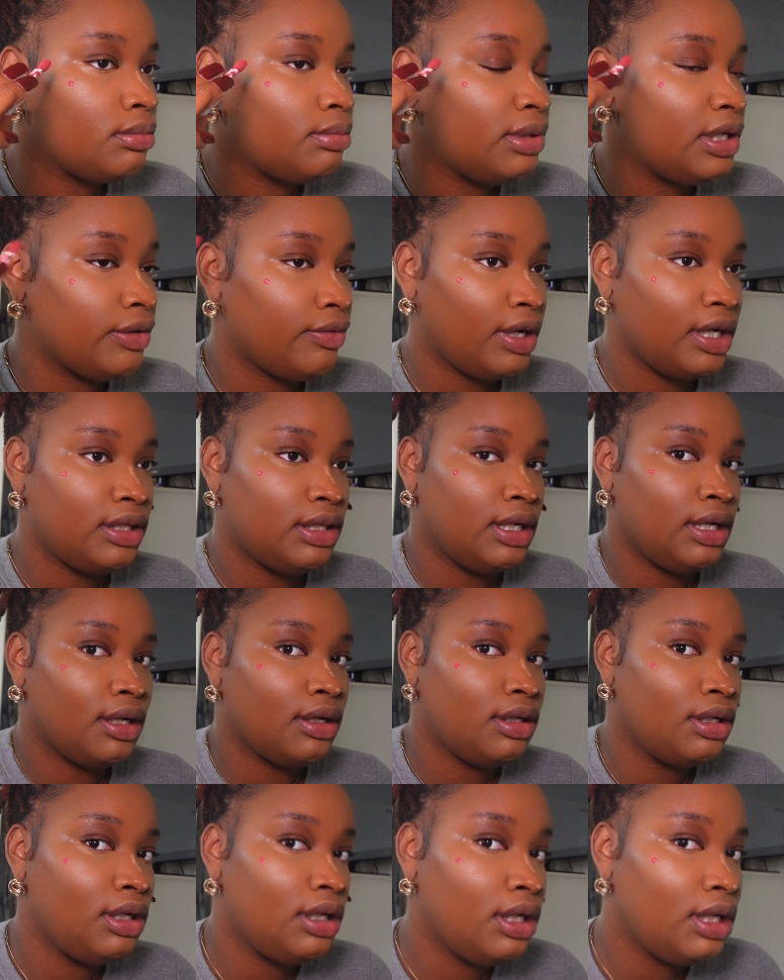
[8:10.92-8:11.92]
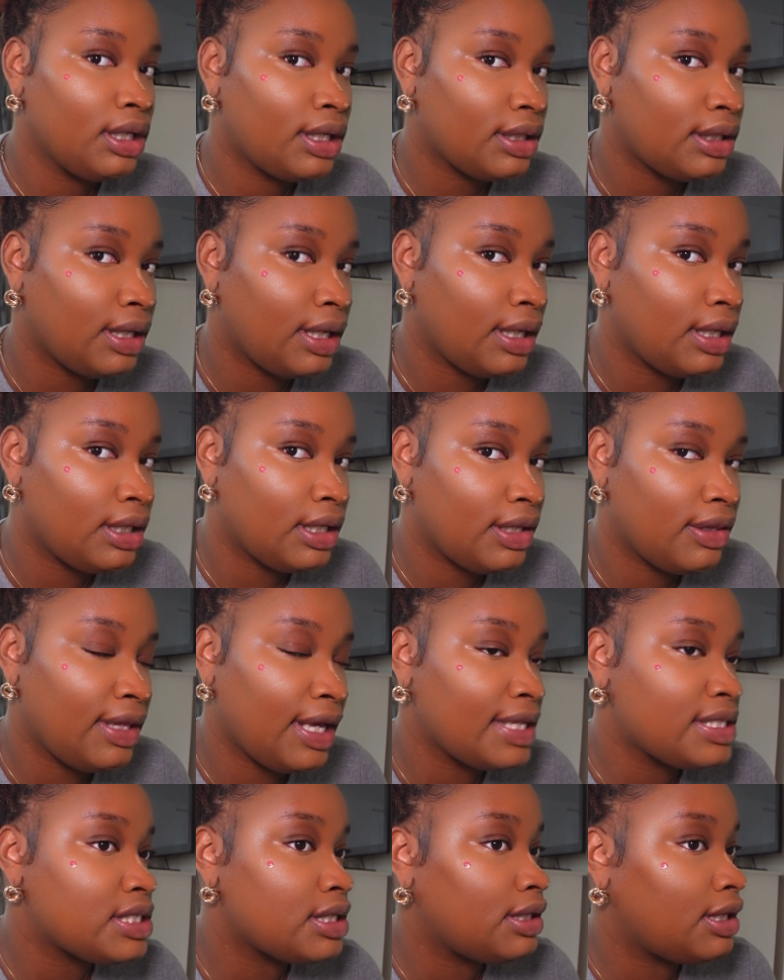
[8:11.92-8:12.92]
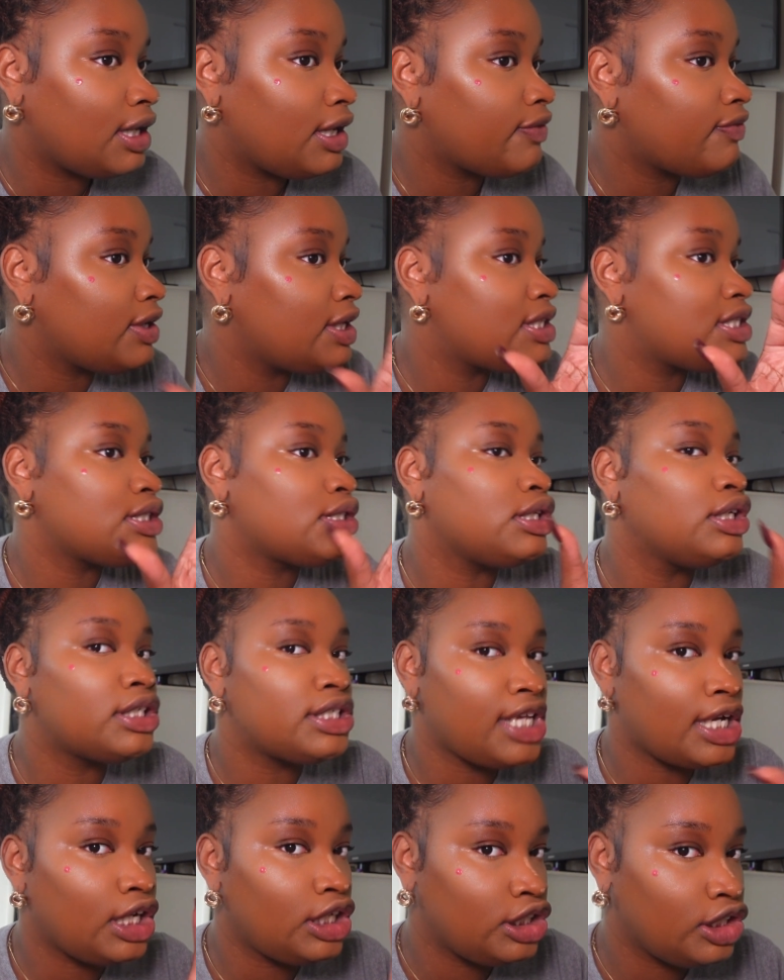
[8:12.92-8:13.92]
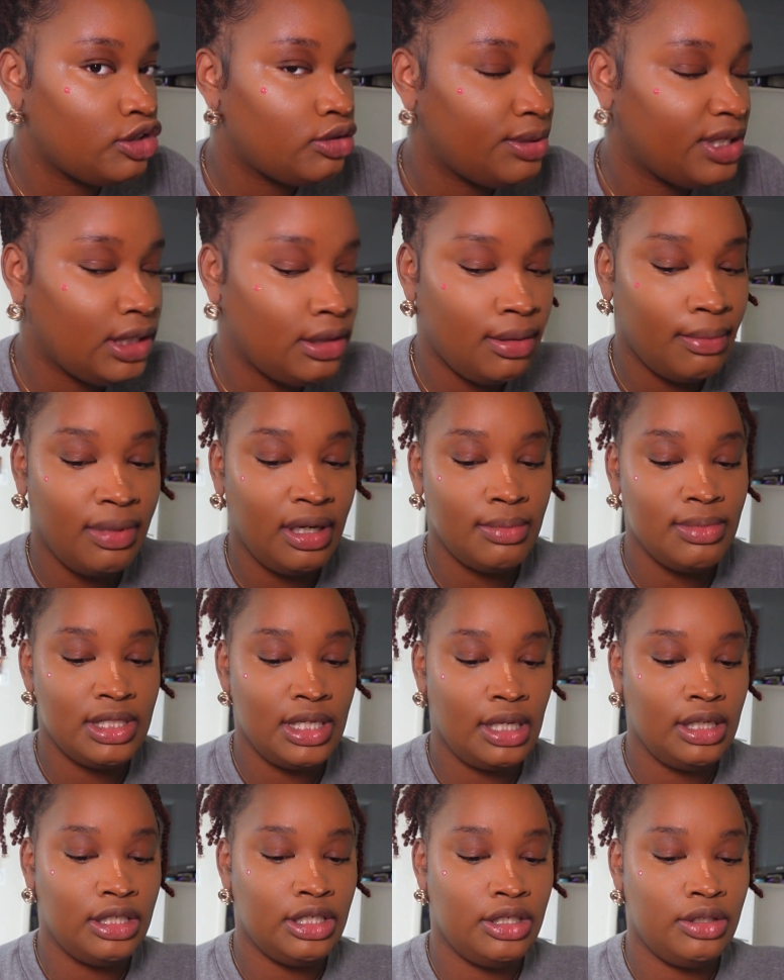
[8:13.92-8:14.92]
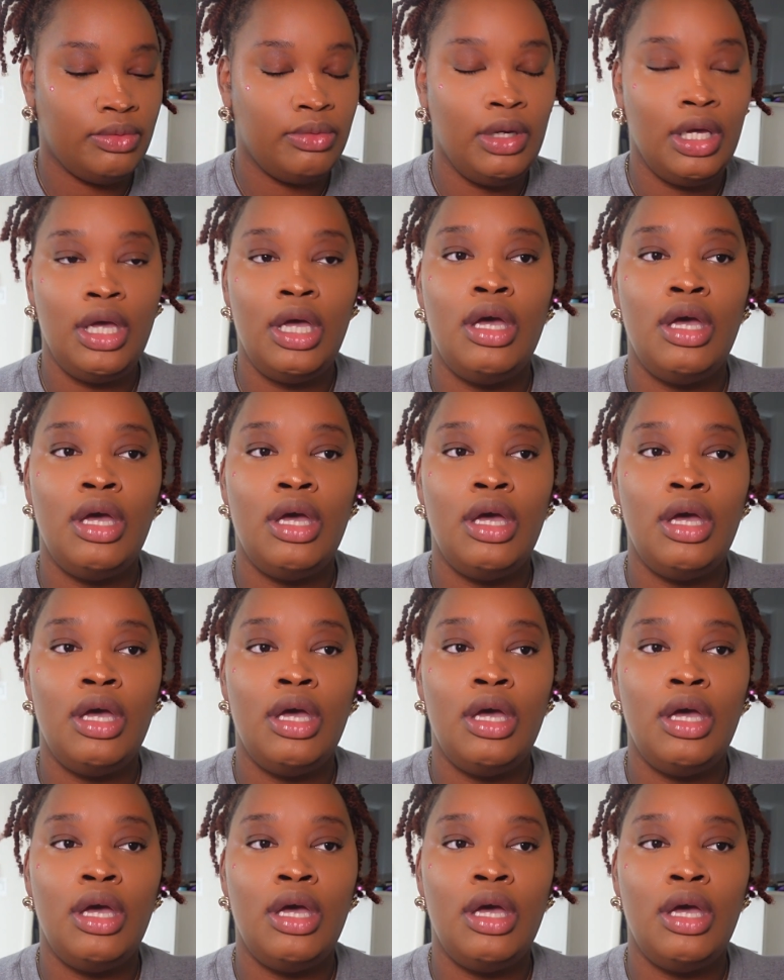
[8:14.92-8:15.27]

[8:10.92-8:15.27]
bit right there. Look at that. That's enough. It looks like a little bit, but I'm telling you,